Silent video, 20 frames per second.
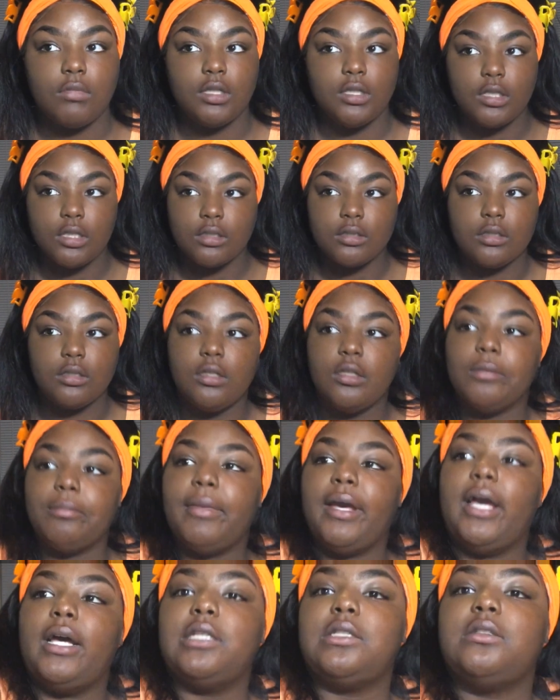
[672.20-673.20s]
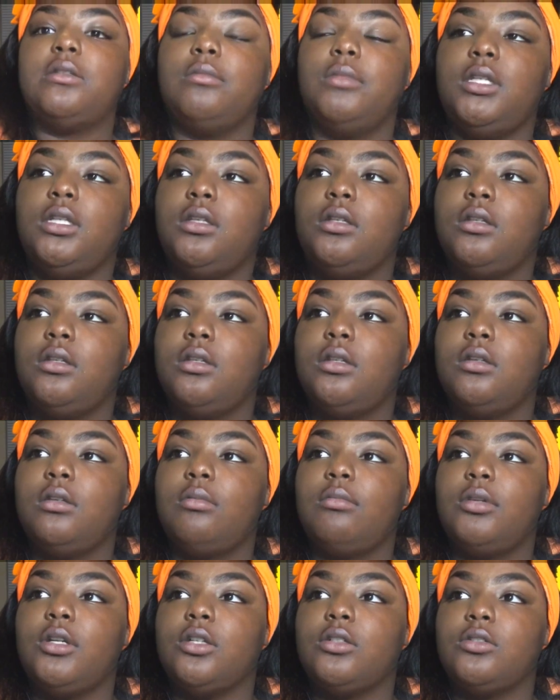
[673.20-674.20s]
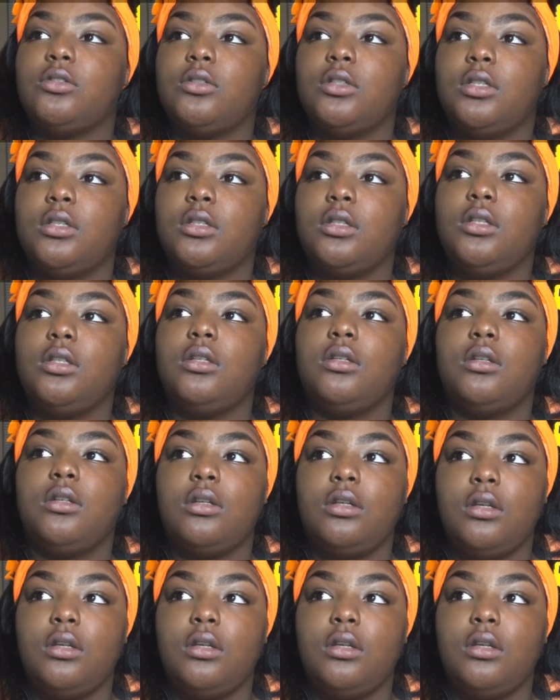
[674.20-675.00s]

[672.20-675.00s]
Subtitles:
It doesn't look bad to me personally.